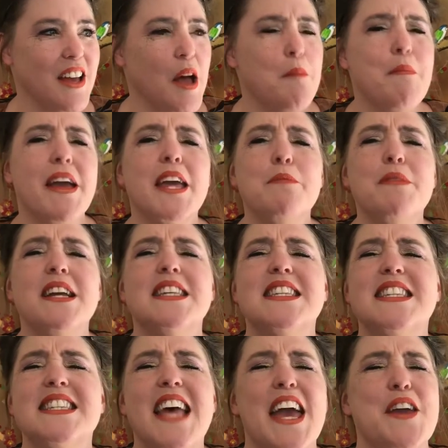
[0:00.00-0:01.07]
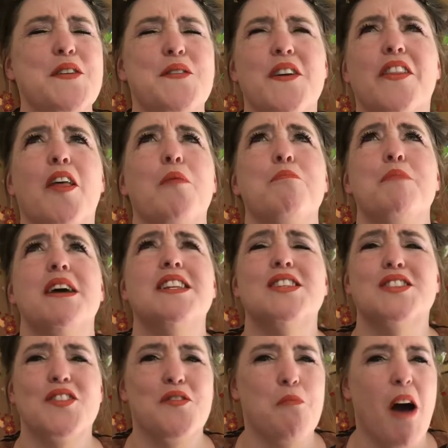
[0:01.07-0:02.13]
Make me safe in the midst
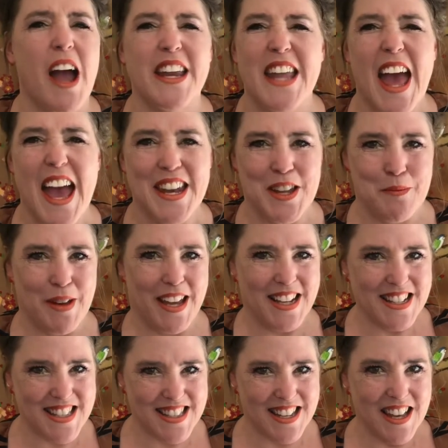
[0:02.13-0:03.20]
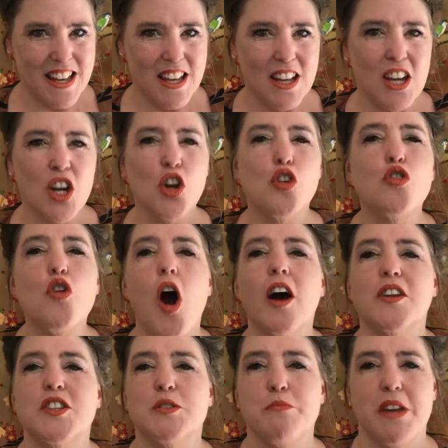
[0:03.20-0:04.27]
of mine enemies.
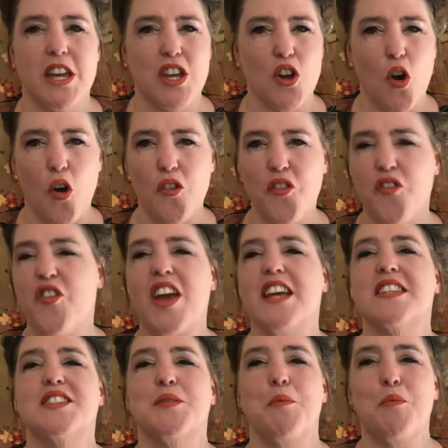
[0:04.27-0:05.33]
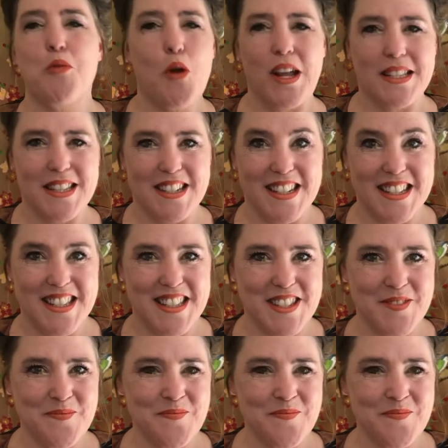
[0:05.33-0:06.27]
Grant me your fearsome presence.